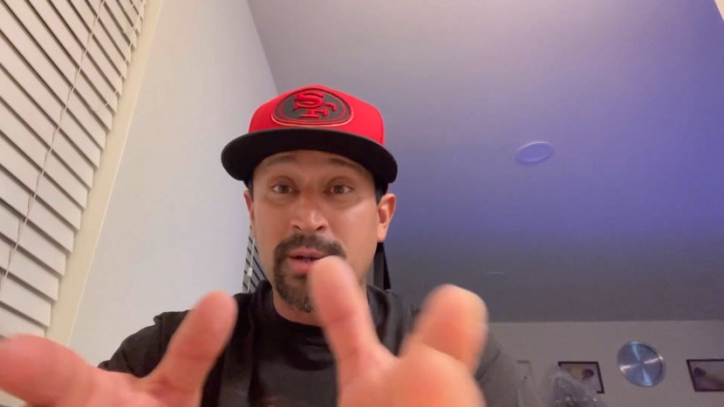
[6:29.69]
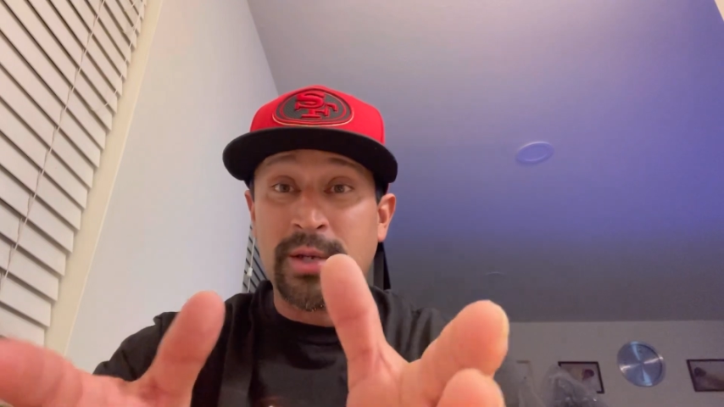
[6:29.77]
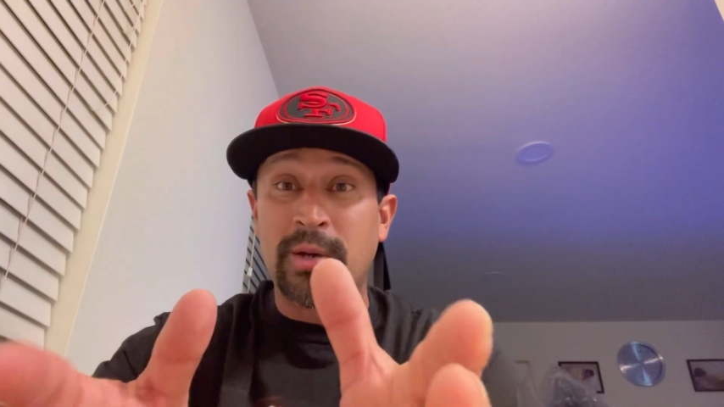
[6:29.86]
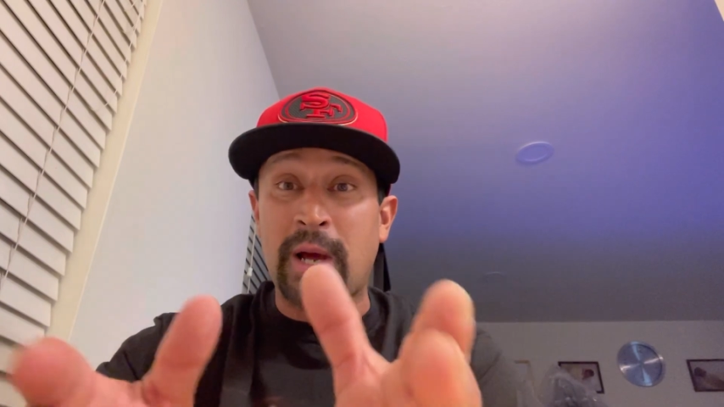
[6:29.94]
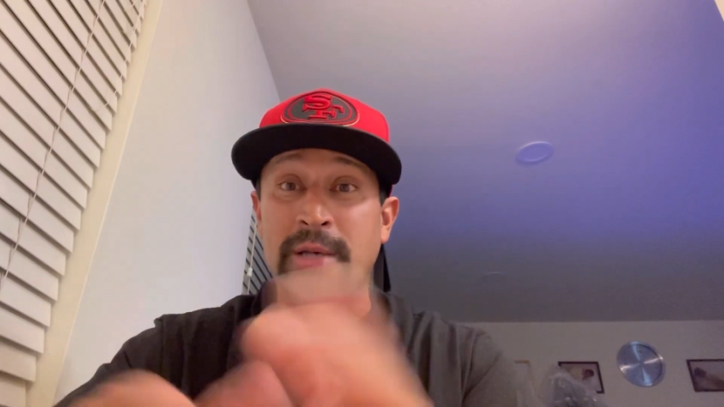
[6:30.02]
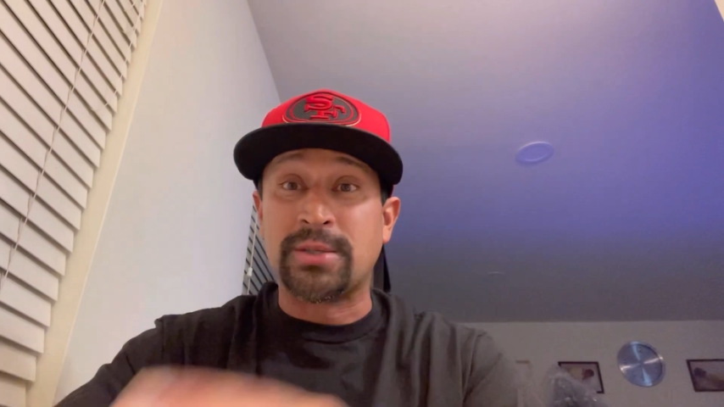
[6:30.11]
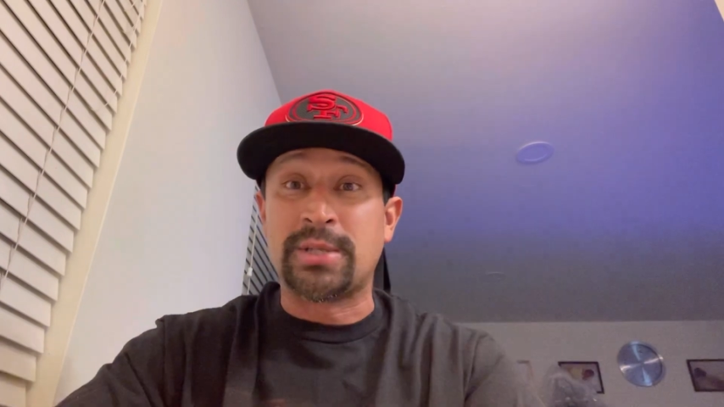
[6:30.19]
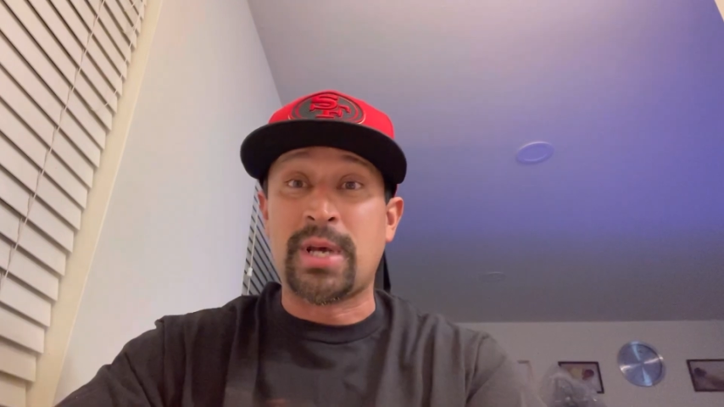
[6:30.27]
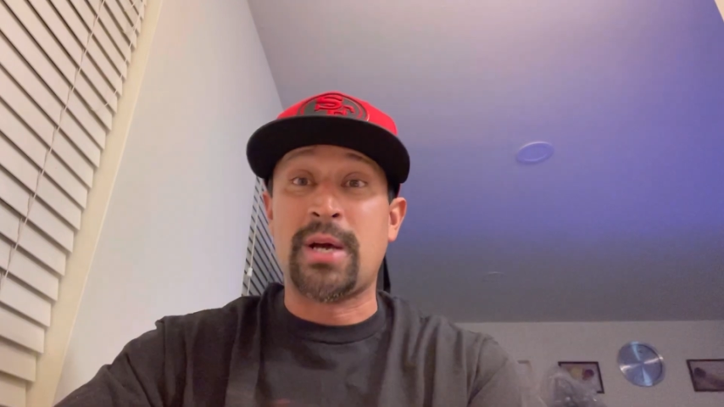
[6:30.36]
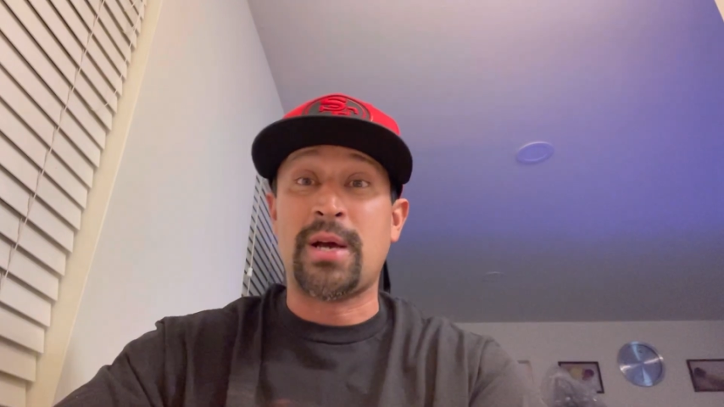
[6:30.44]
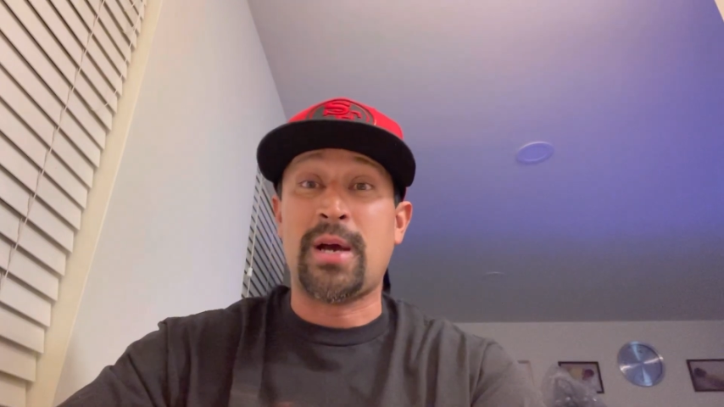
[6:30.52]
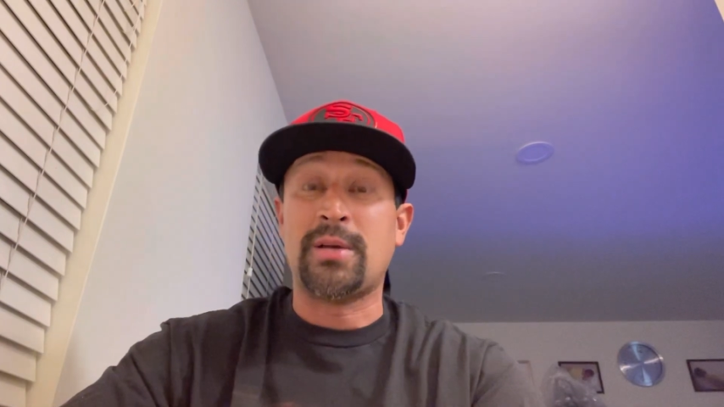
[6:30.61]
You know, how's
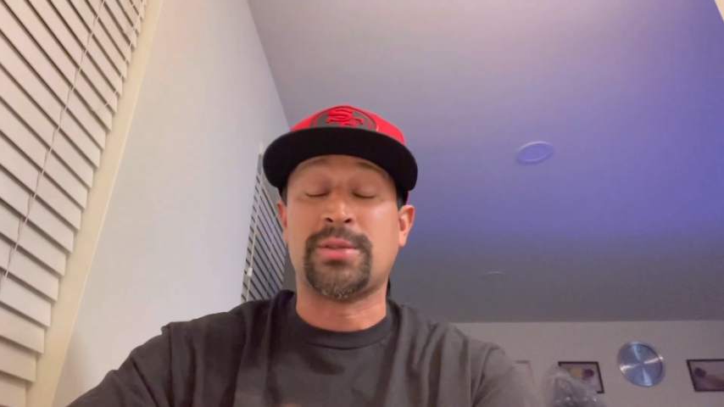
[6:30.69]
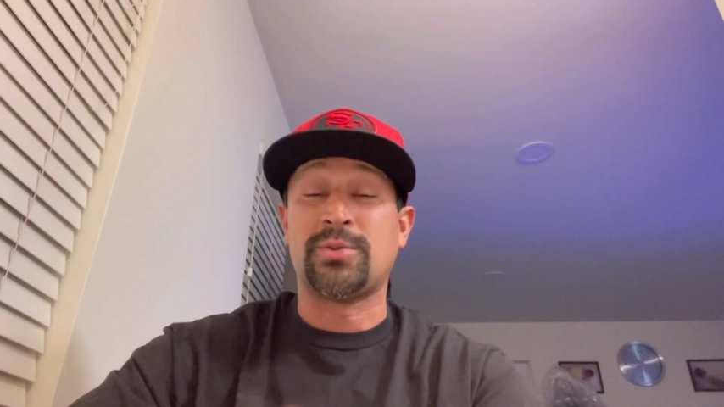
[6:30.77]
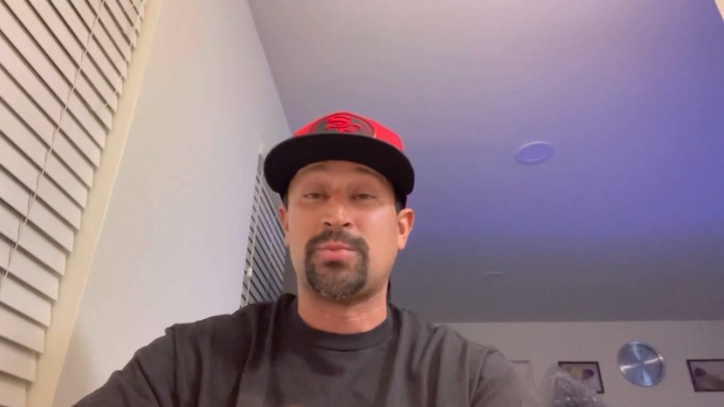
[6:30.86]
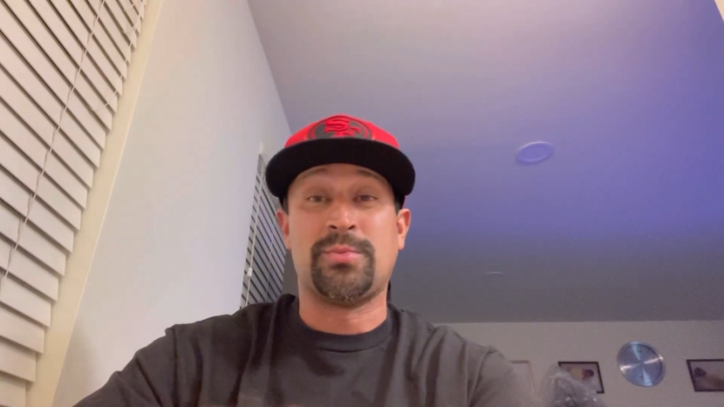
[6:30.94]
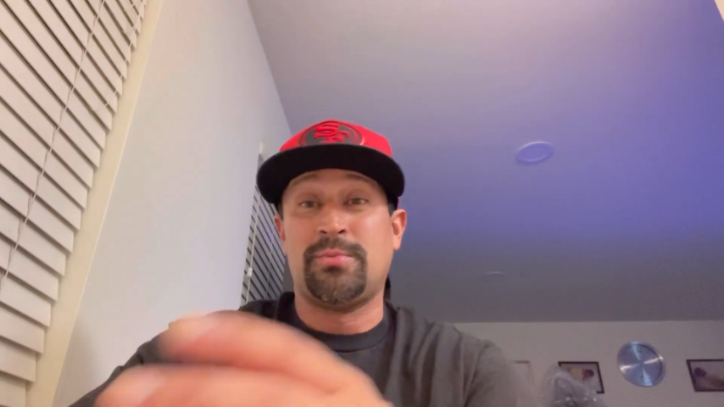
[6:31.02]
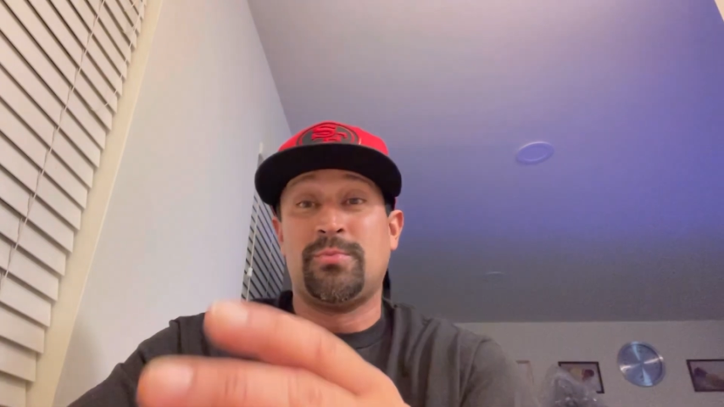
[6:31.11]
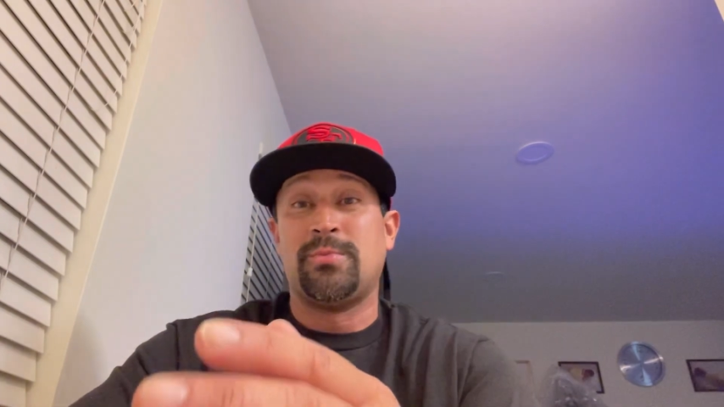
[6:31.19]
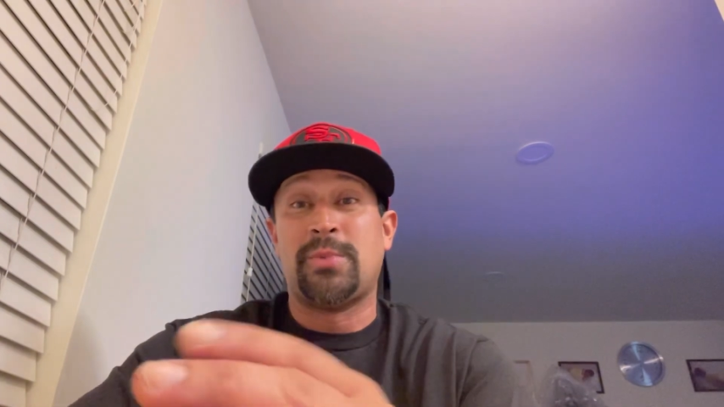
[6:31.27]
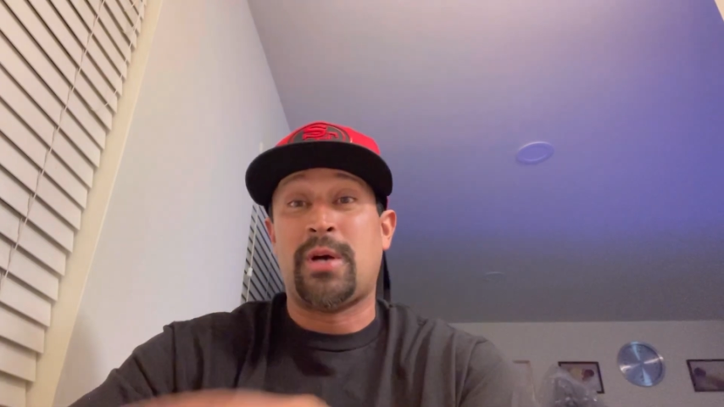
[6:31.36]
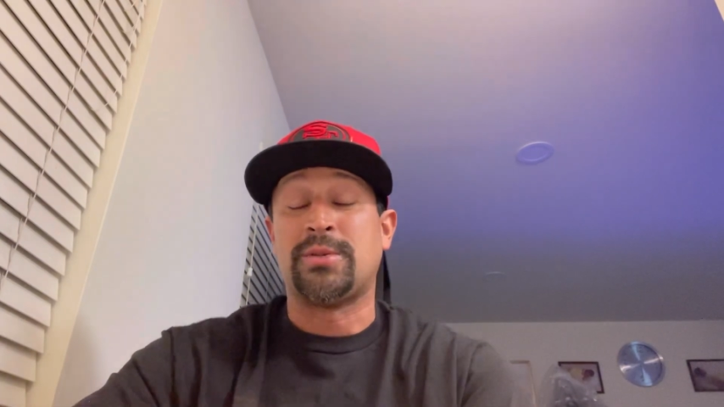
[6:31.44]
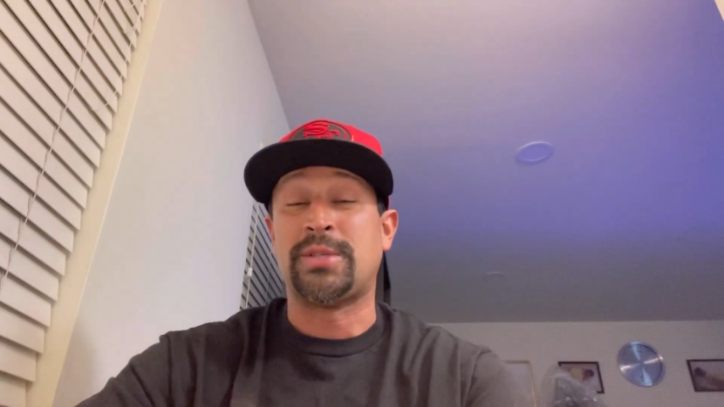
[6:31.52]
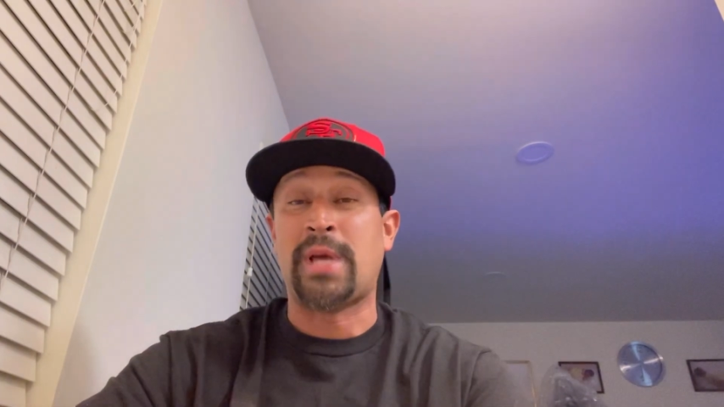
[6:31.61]

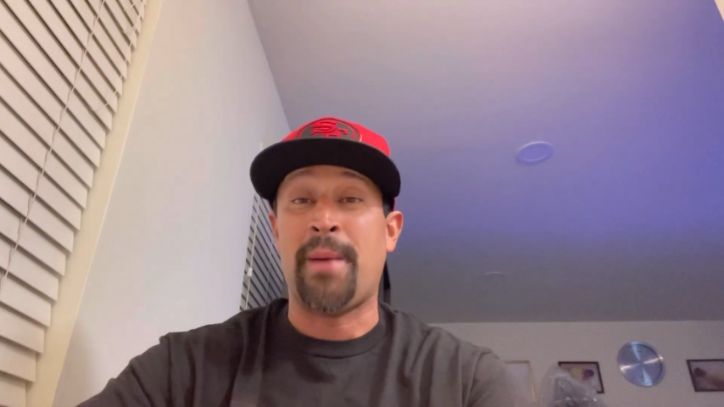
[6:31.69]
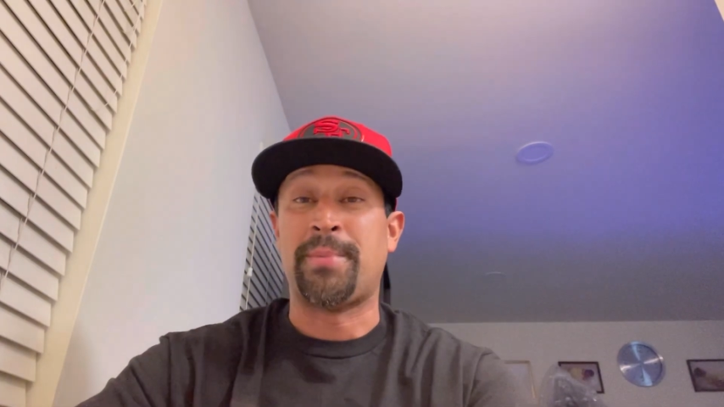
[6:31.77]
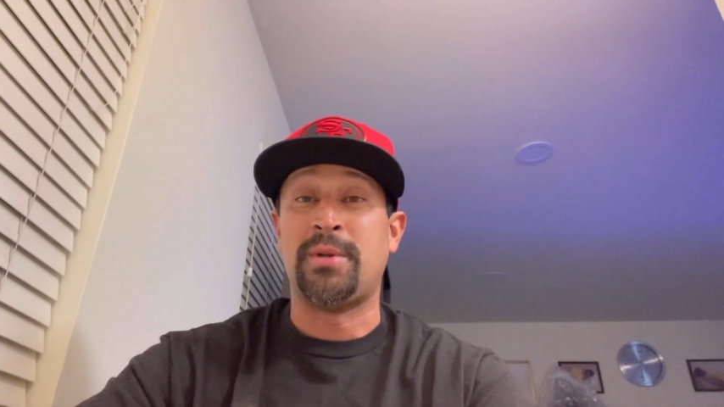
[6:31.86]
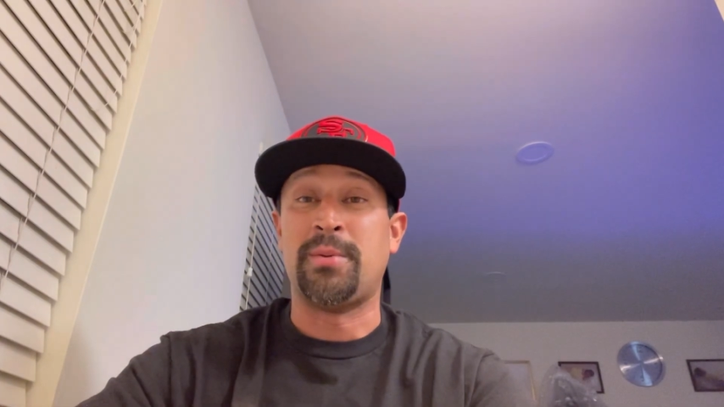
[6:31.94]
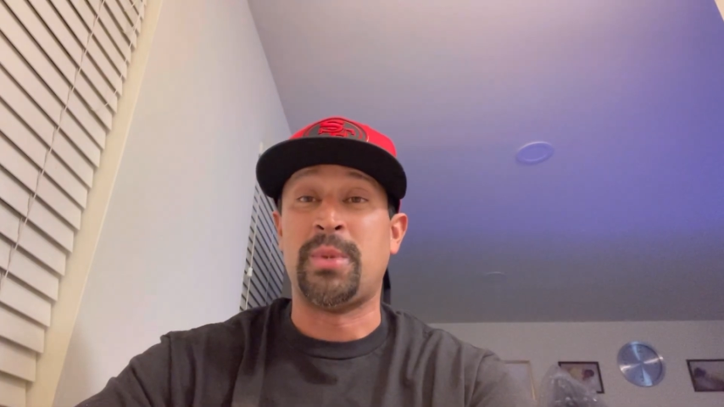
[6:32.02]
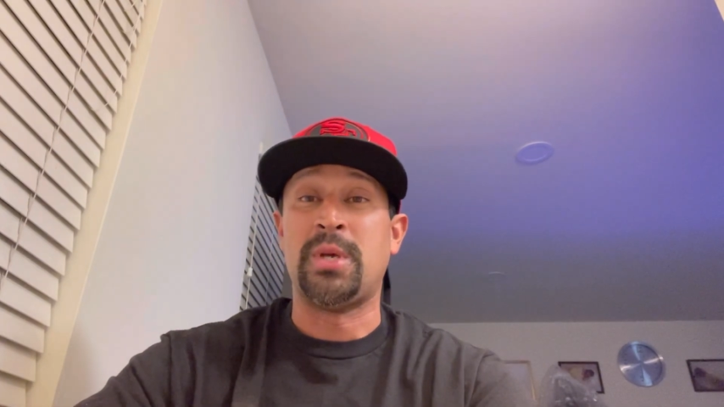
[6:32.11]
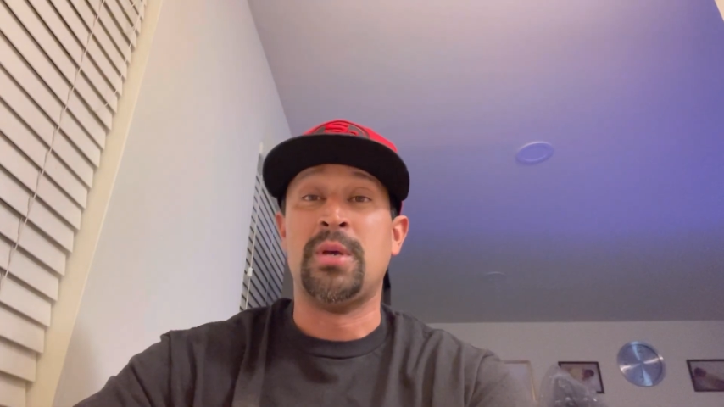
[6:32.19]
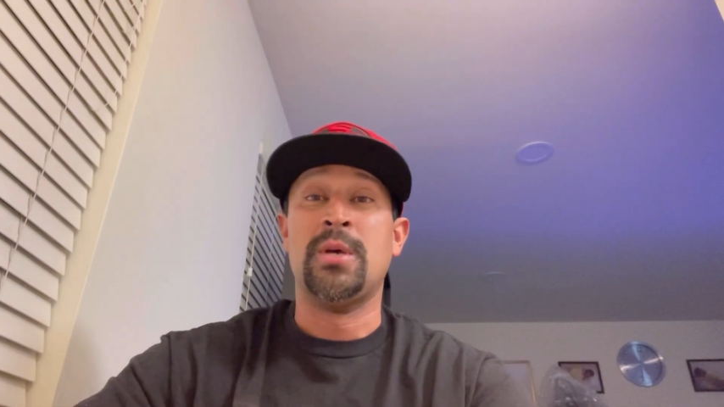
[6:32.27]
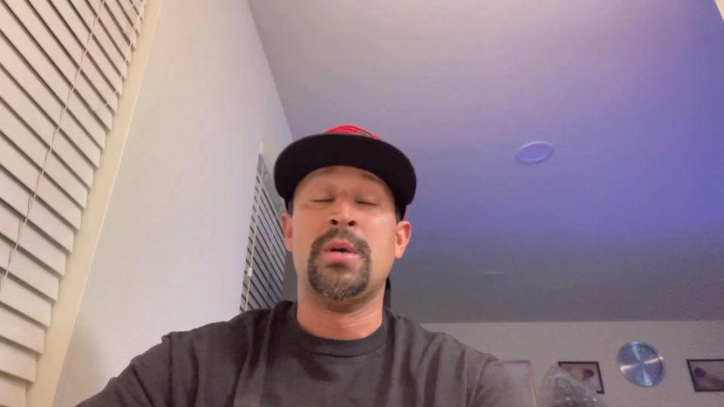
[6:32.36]
this happening to me?